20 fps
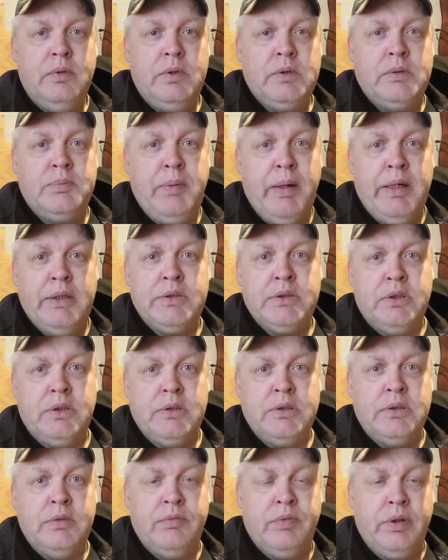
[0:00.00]

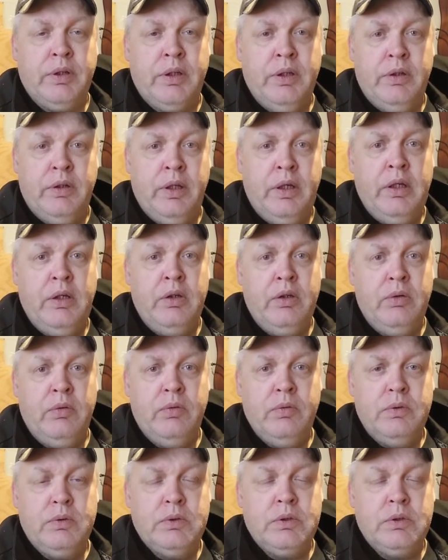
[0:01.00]
specialist if it continued.